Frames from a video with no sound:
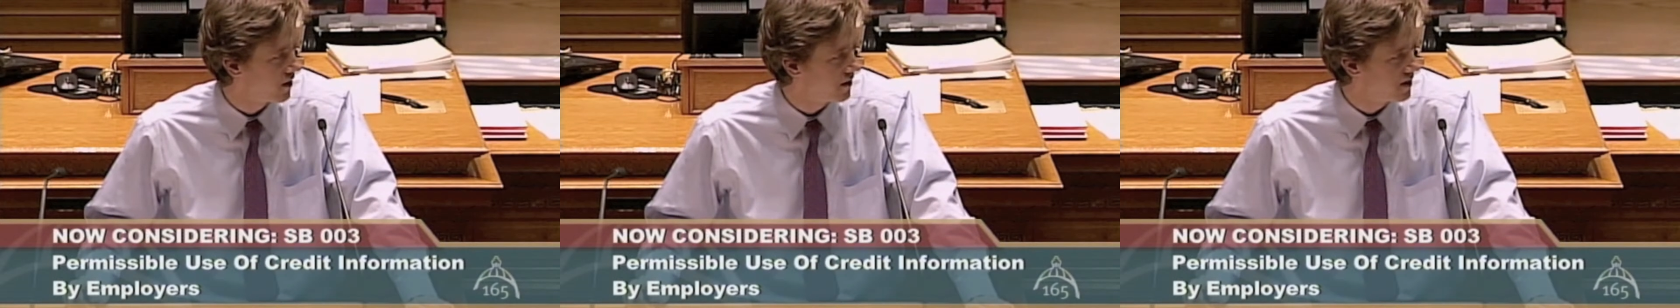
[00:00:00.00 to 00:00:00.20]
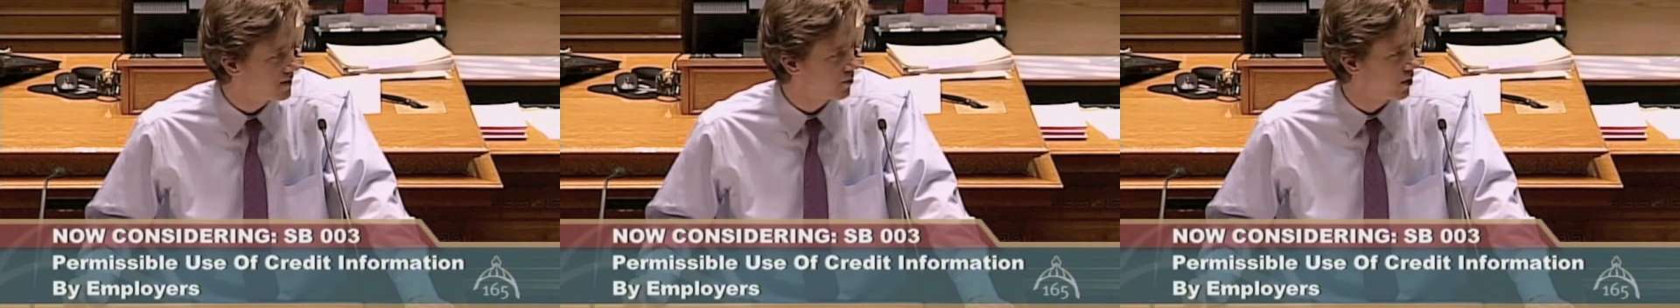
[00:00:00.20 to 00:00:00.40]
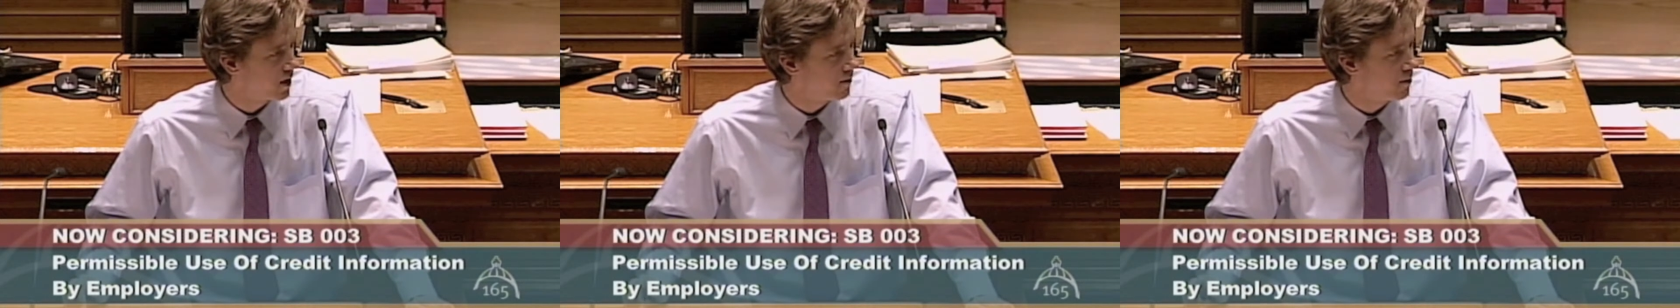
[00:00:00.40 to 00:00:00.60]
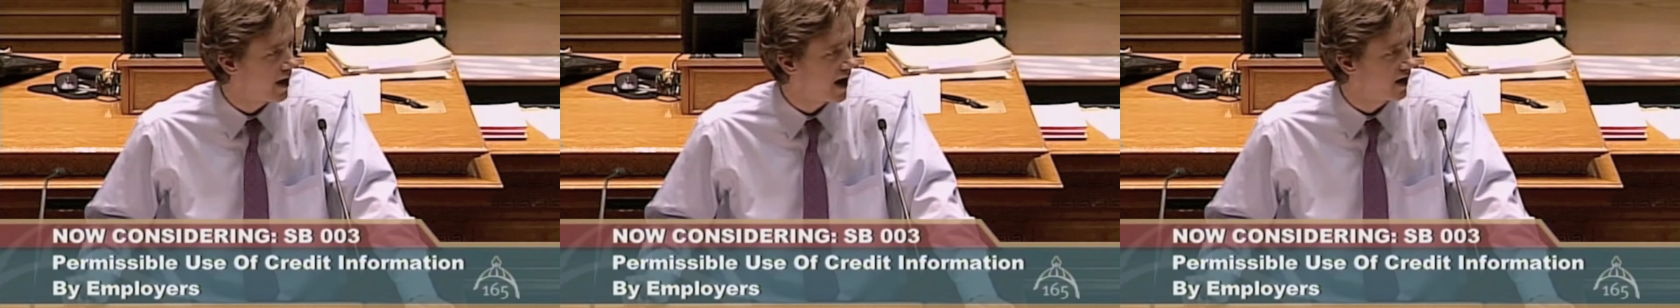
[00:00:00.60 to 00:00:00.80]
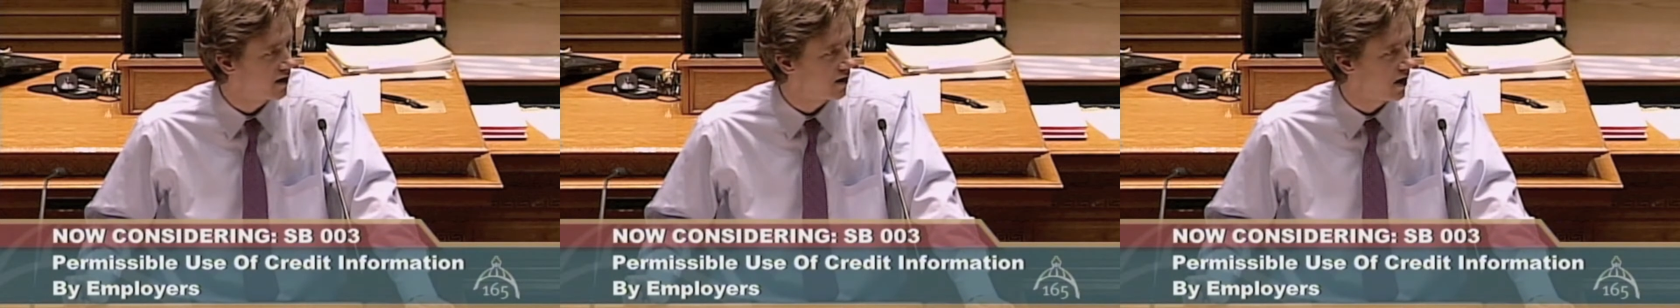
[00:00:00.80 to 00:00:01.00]
And the disparate
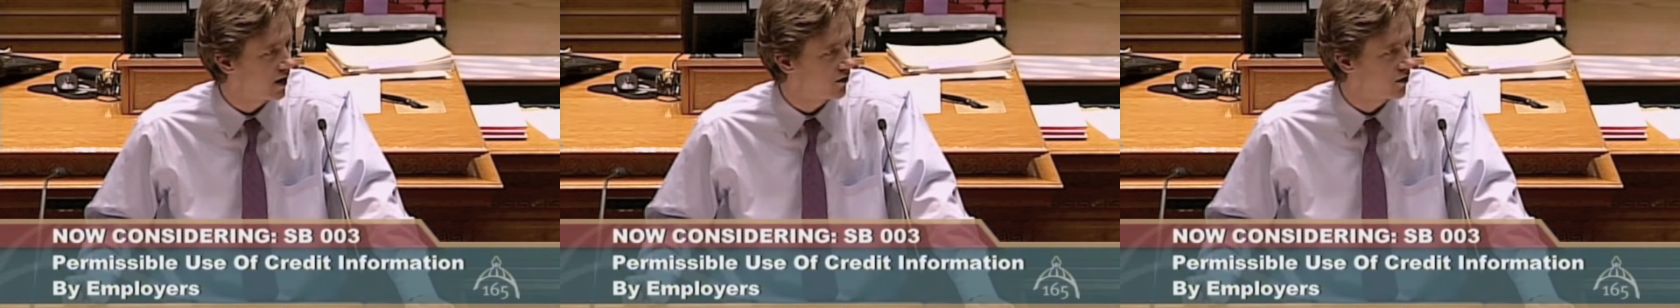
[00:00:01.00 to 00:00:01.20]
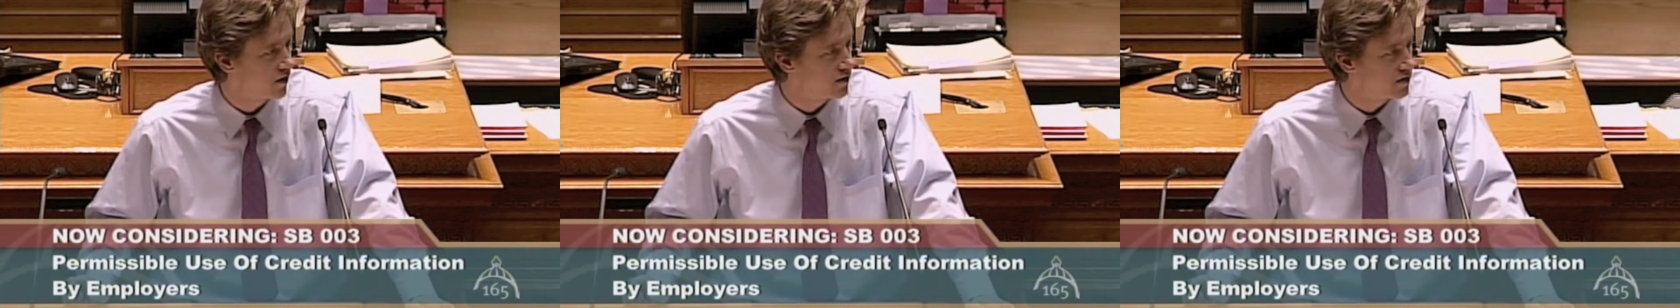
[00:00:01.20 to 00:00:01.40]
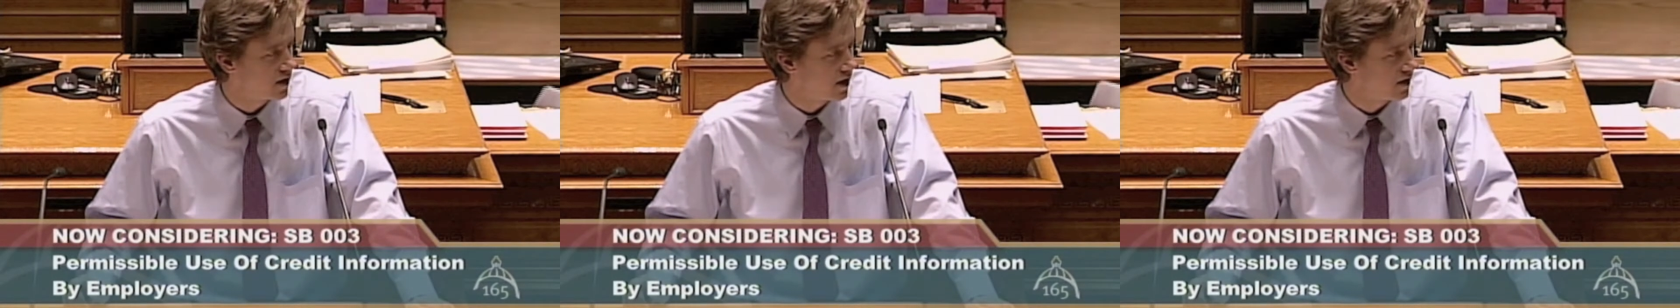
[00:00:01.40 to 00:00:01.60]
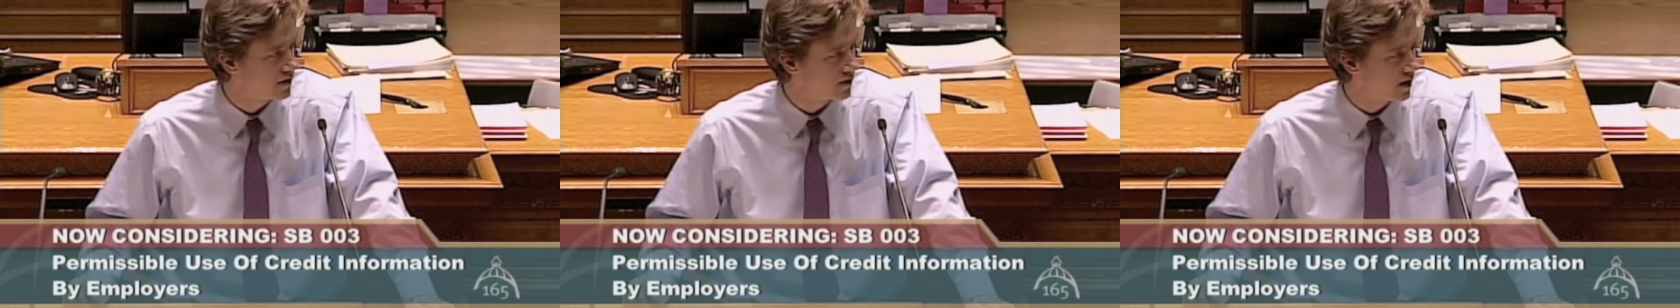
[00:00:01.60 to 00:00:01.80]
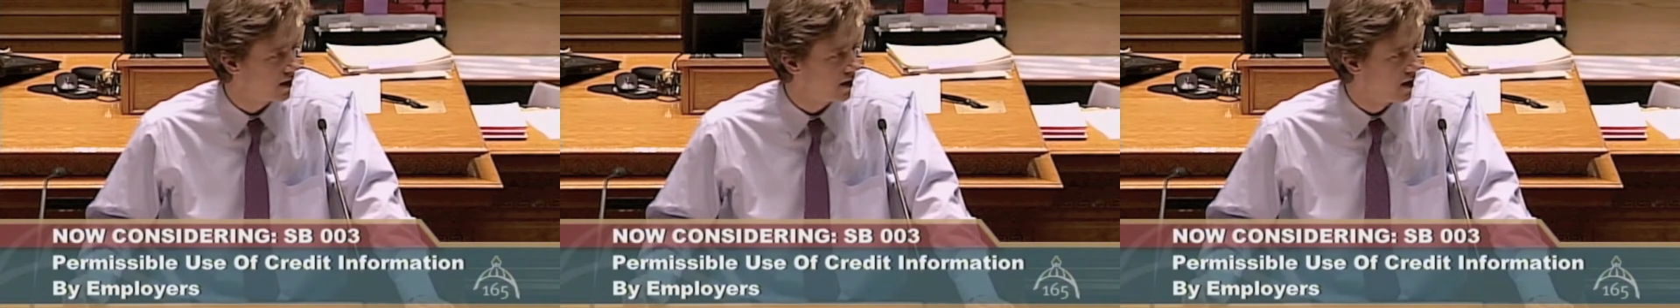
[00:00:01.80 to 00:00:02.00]
impact doctrine
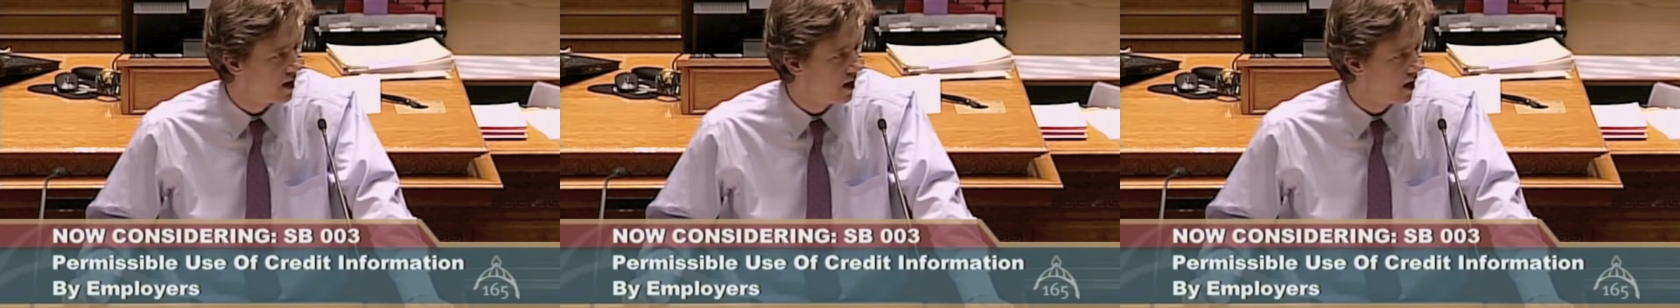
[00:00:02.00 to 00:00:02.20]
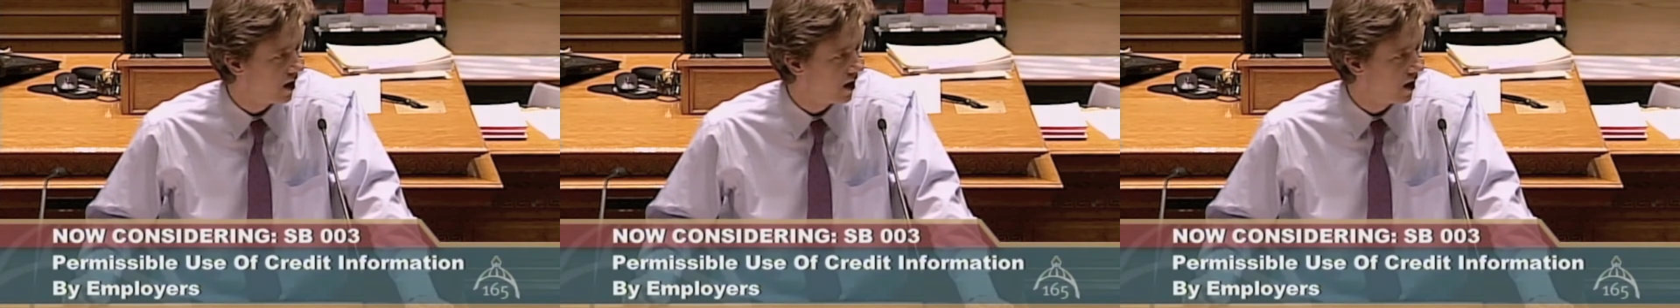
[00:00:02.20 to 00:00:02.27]
says that,